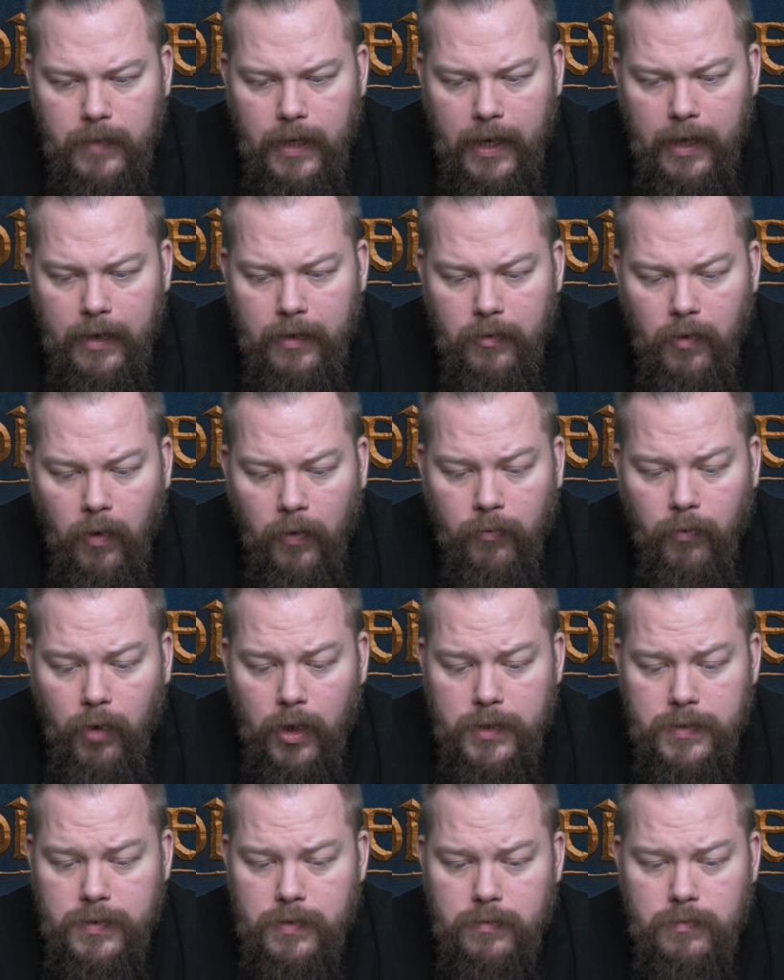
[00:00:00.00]

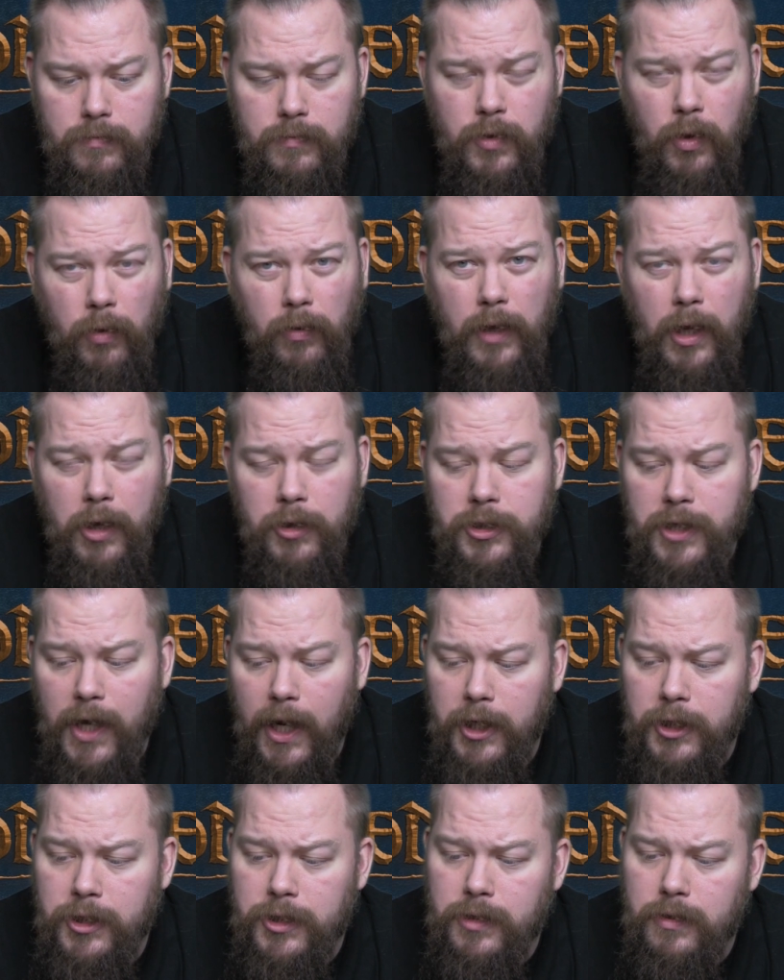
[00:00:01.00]
otherwise totally
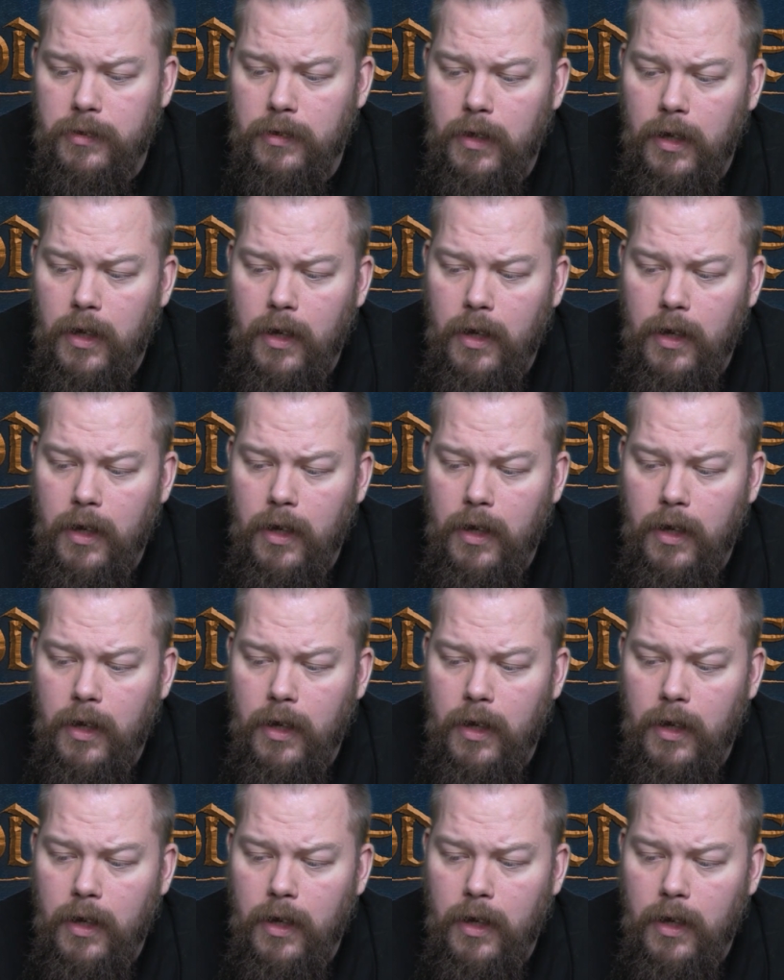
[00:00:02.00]
unchanged.